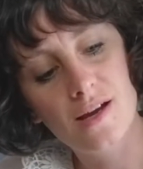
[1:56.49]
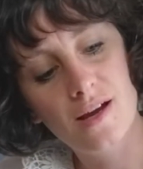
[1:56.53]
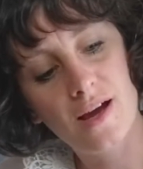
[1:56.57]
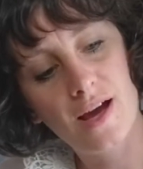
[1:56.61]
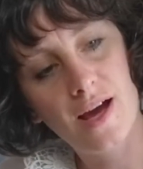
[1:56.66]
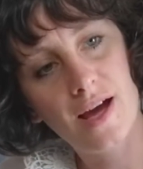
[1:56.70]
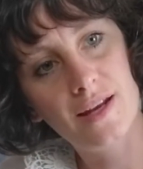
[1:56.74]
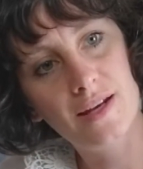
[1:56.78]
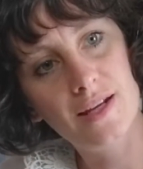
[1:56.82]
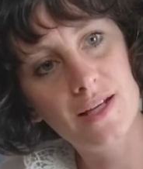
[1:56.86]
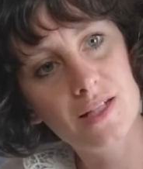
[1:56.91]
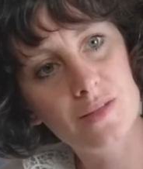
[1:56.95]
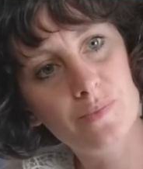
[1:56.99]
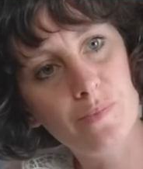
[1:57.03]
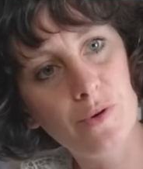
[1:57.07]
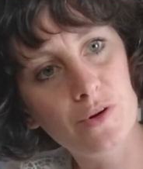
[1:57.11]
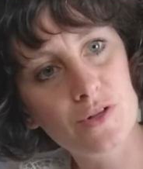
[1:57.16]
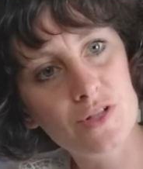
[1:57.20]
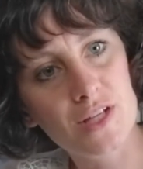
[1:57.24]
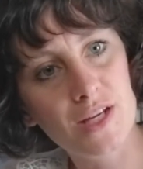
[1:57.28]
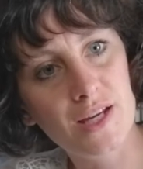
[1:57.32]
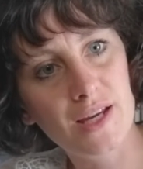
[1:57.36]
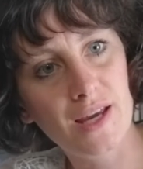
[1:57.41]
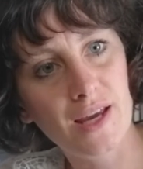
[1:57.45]
and his
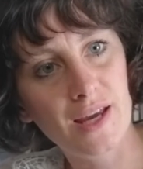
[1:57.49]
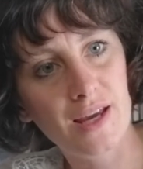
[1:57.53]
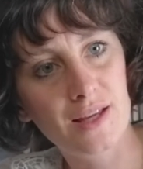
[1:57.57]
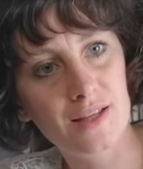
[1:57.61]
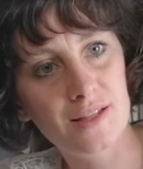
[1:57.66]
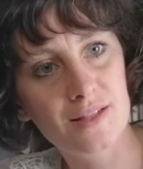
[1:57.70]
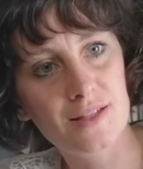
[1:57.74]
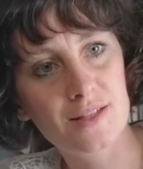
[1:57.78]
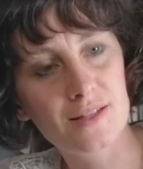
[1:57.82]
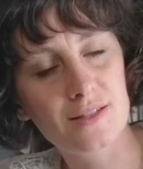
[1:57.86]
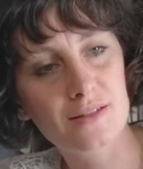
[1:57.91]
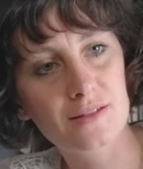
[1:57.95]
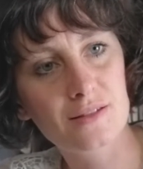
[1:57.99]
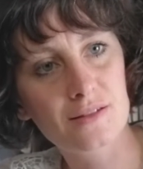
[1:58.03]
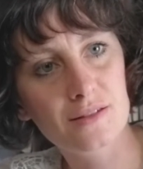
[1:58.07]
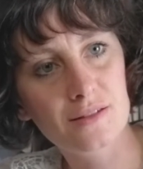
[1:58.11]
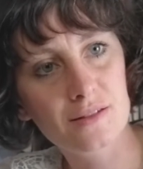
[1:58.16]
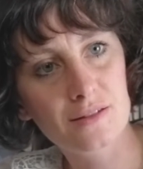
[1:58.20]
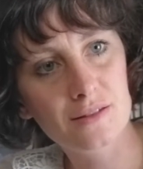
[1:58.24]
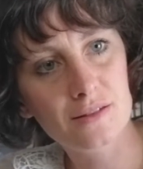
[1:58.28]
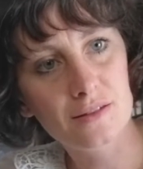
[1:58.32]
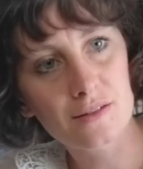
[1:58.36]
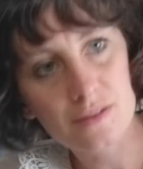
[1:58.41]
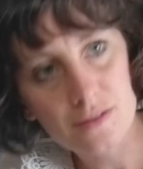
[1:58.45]
body is
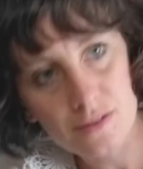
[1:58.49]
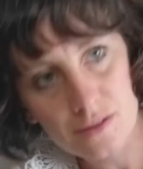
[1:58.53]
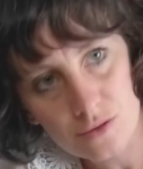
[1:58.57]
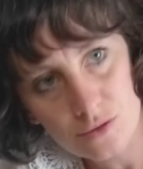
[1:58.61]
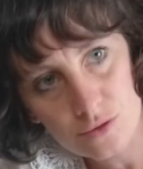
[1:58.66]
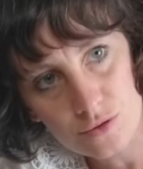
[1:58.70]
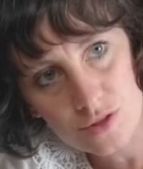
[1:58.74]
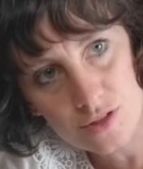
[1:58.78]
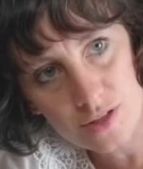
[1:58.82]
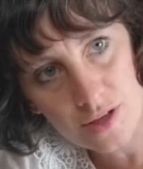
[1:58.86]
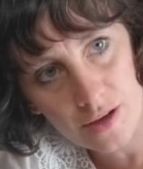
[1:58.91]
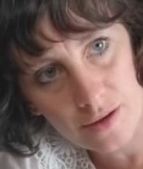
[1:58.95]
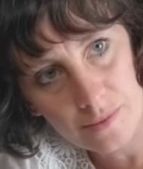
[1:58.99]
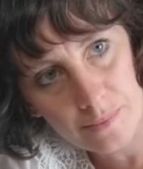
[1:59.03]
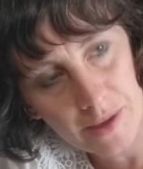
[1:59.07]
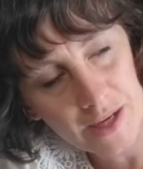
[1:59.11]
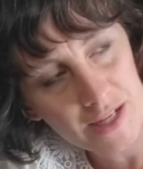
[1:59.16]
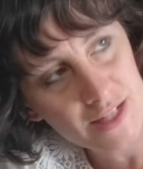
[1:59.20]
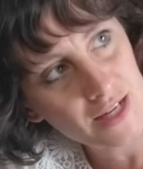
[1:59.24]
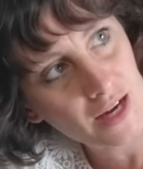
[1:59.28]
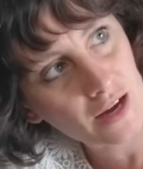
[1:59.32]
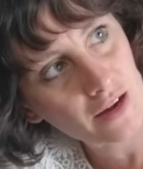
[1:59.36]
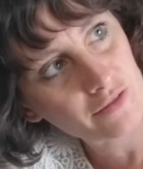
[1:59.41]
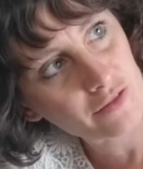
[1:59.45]
also
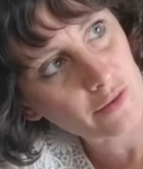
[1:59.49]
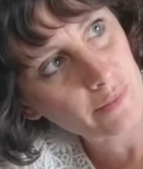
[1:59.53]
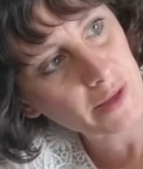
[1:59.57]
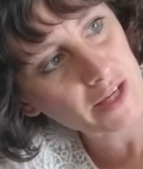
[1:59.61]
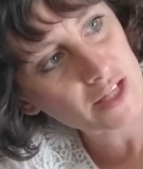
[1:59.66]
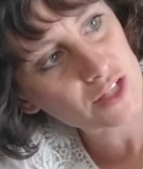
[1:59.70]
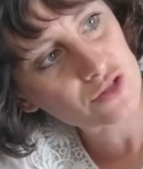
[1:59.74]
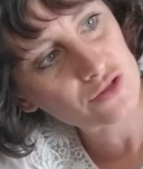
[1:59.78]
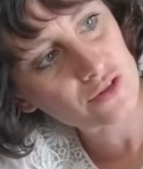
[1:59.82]
made out of a mixture